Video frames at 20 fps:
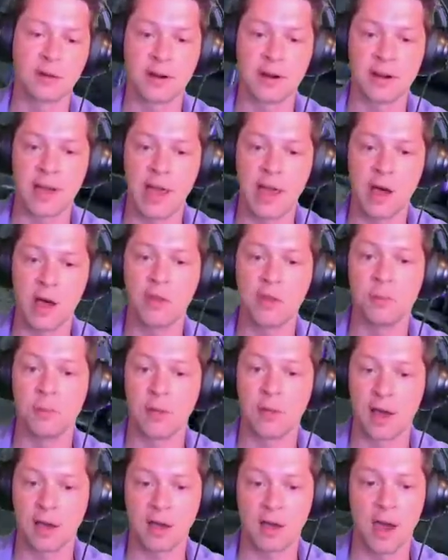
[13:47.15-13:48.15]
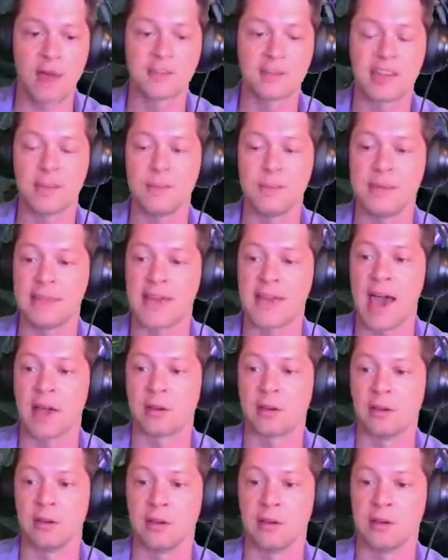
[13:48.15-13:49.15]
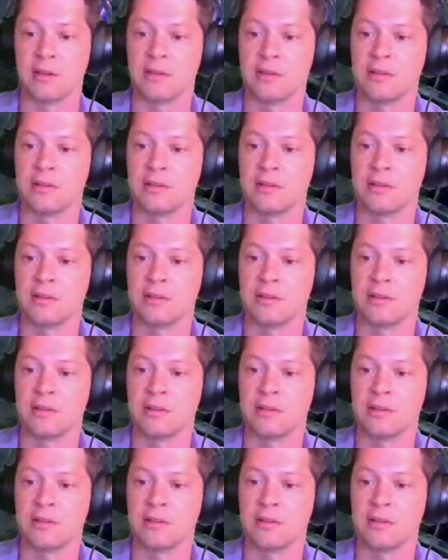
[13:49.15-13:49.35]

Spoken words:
right now. The block offs can be that good.